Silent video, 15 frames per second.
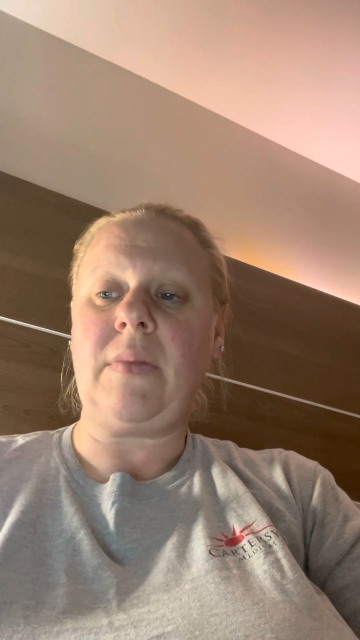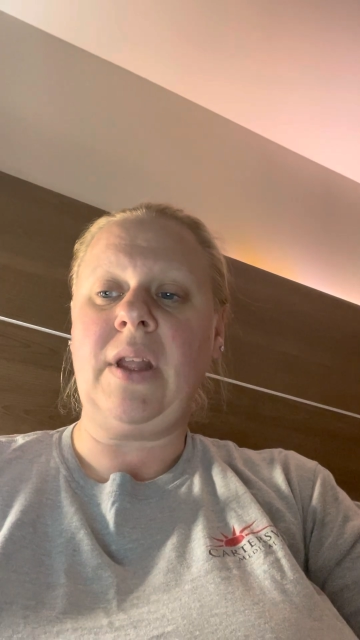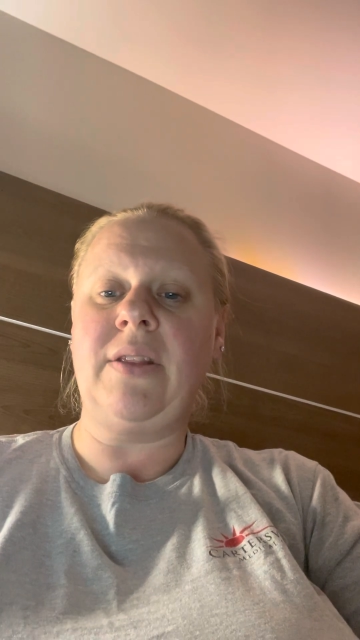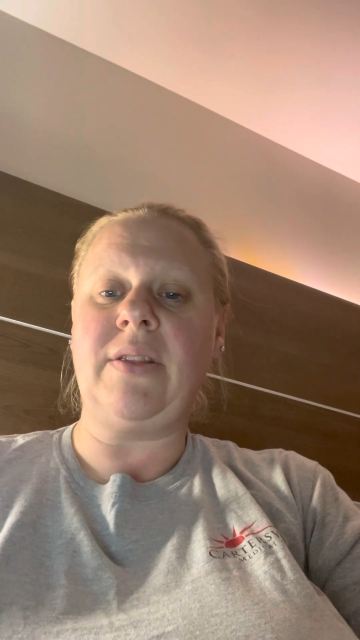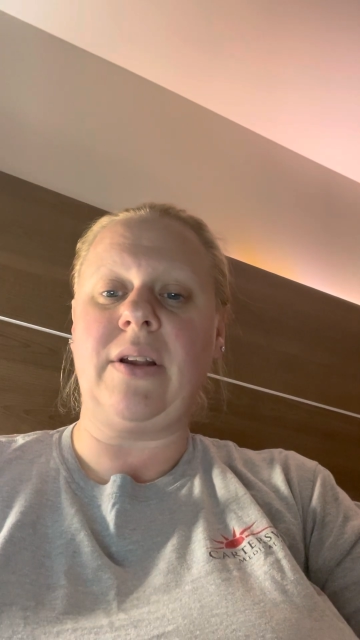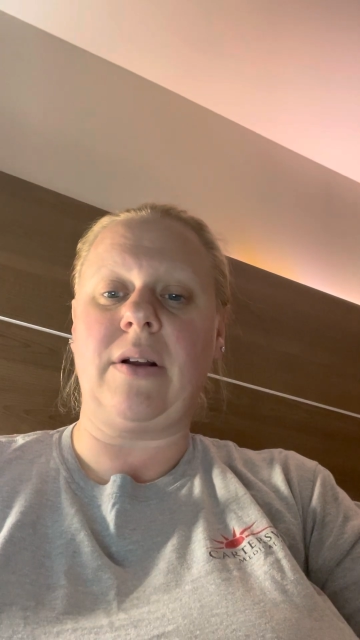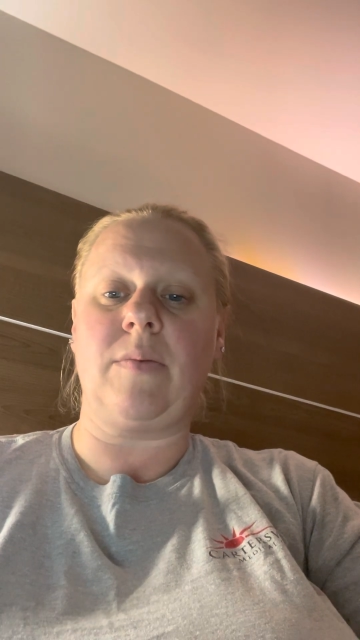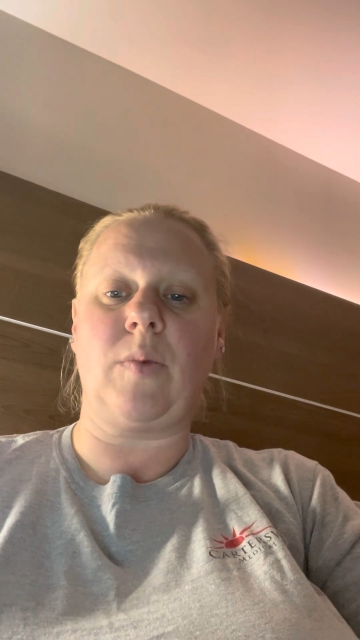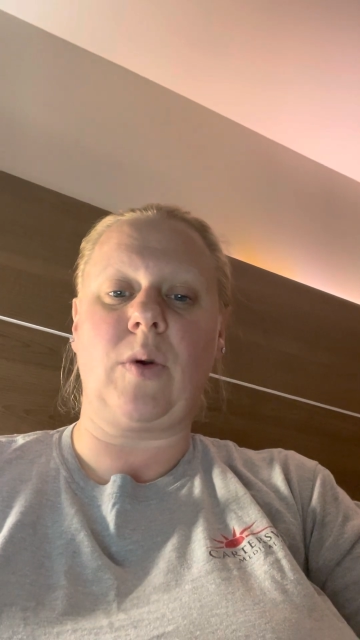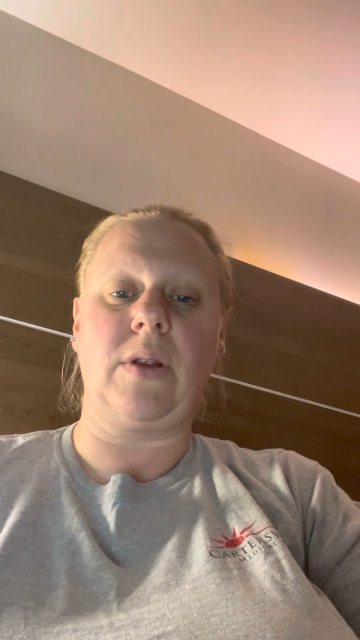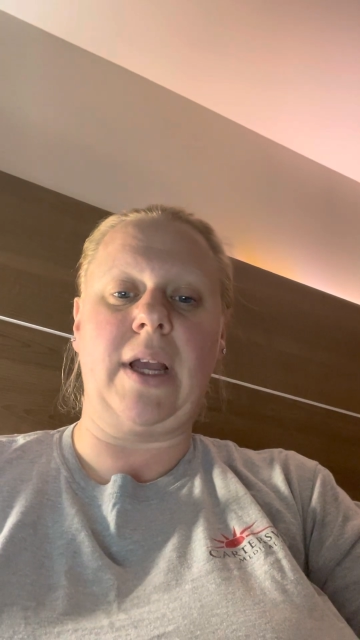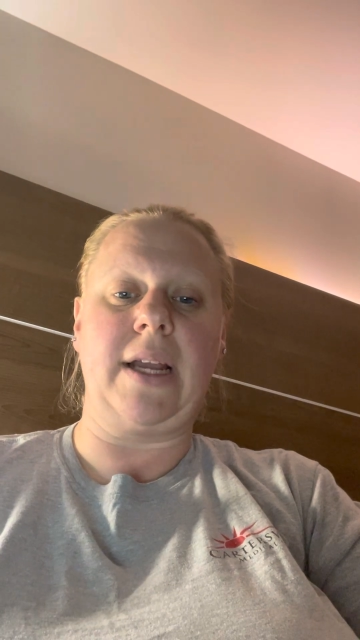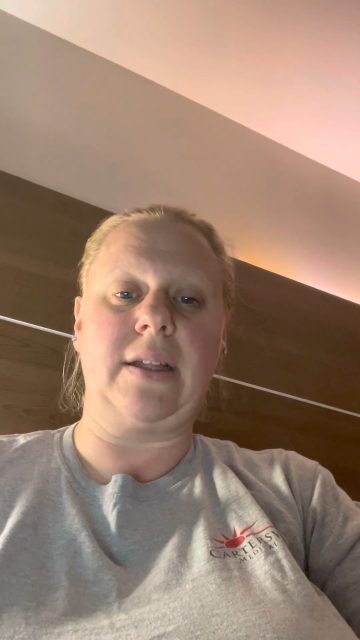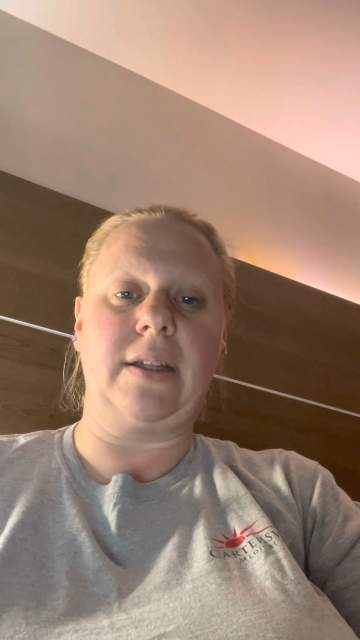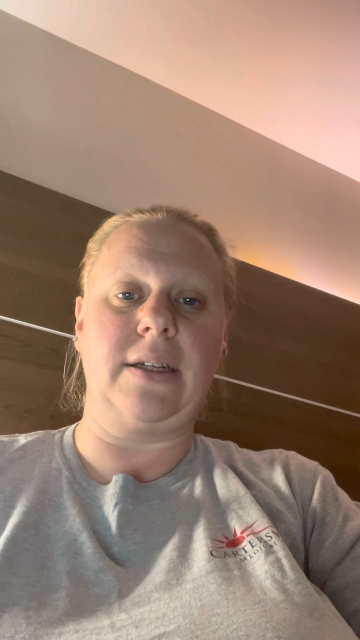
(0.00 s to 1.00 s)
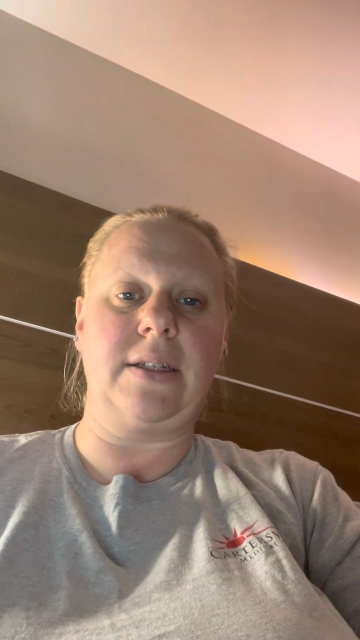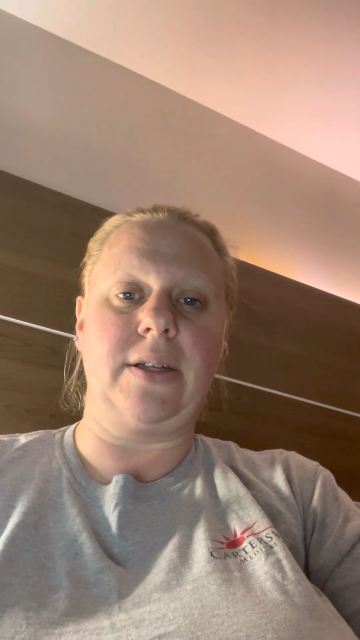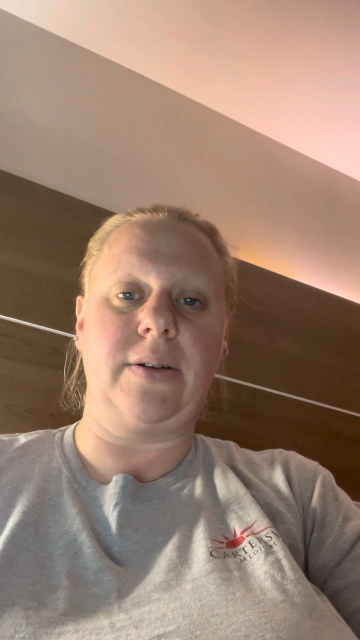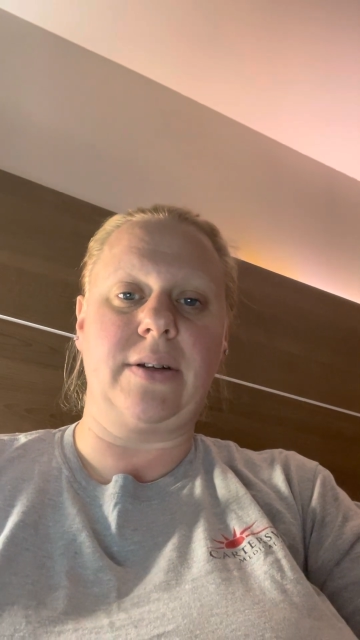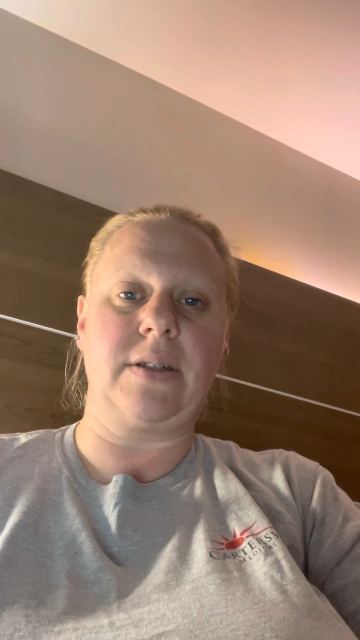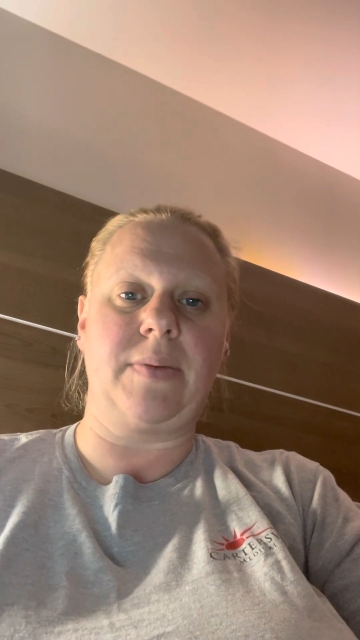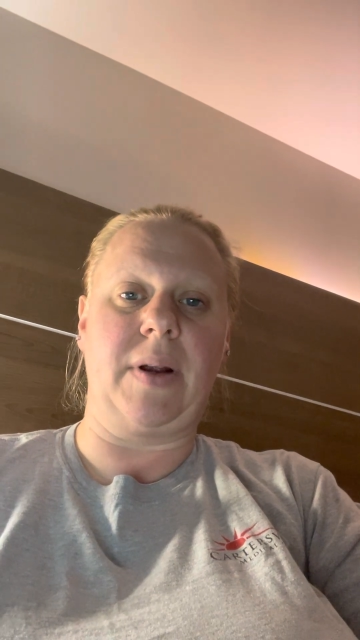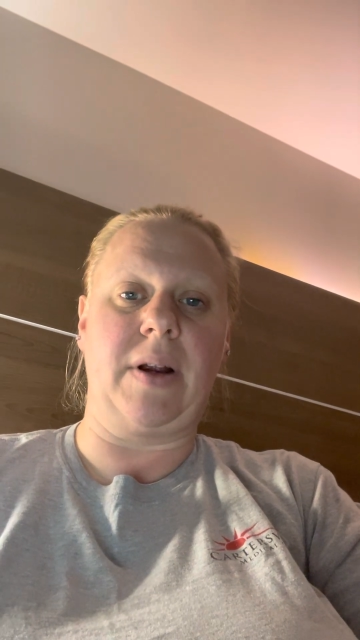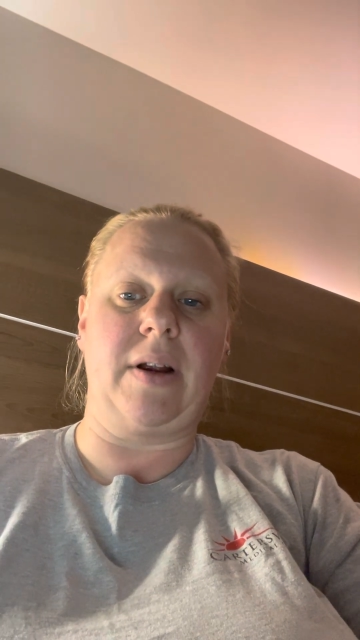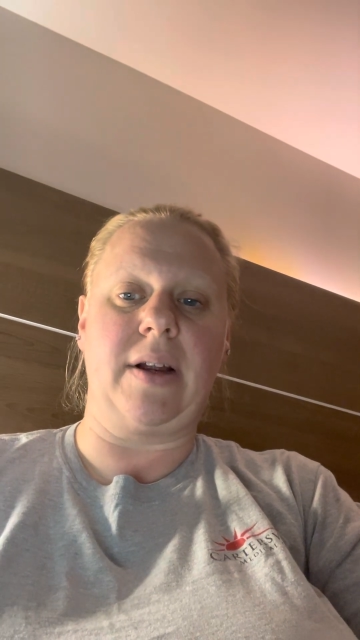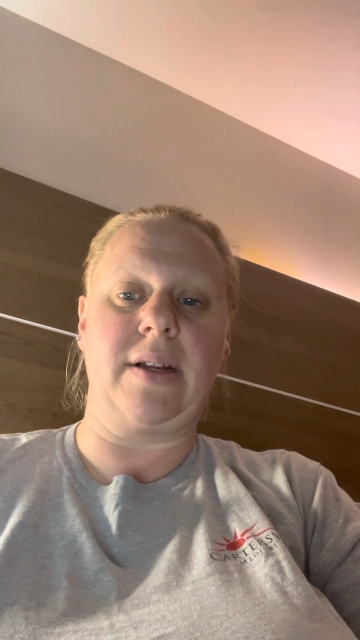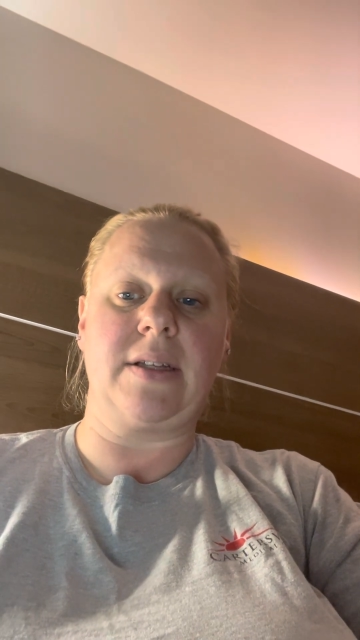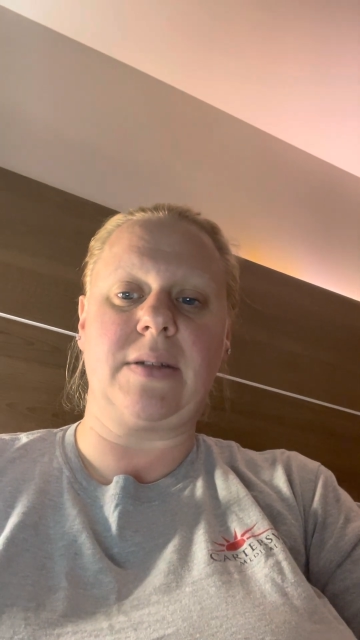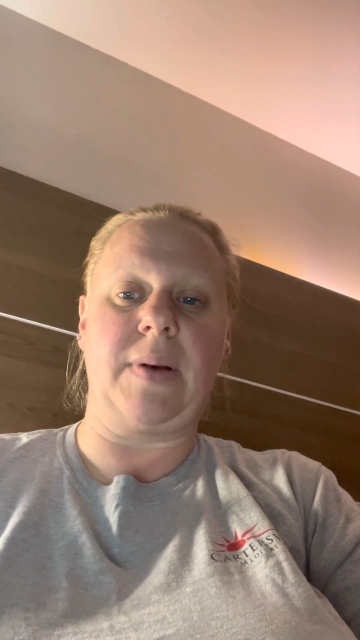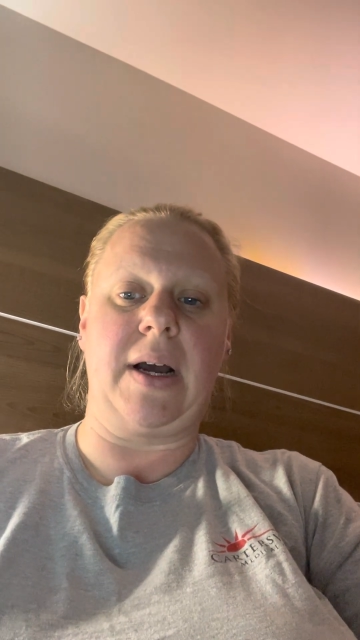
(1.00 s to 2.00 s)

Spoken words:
they are more likely to experience